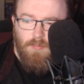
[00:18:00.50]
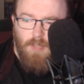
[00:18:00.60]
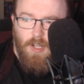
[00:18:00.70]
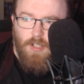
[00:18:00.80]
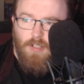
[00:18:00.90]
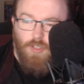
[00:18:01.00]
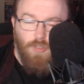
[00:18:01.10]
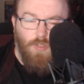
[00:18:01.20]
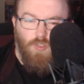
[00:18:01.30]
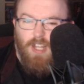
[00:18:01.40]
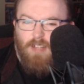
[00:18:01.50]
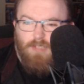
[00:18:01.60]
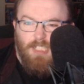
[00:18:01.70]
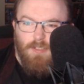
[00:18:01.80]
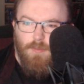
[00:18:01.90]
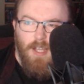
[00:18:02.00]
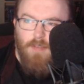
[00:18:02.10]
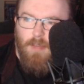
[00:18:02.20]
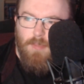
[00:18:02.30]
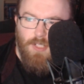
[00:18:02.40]
another great season
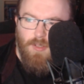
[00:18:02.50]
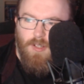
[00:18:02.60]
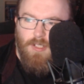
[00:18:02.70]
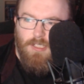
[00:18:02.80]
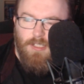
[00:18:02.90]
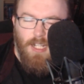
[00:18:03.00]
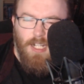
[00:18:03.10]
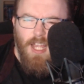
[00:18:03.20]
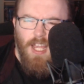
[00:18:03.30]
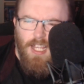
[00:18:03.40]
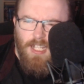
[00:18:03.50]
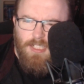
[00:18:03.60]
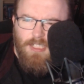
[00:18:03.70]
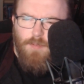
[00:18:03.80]
5 episode, honestly. I think season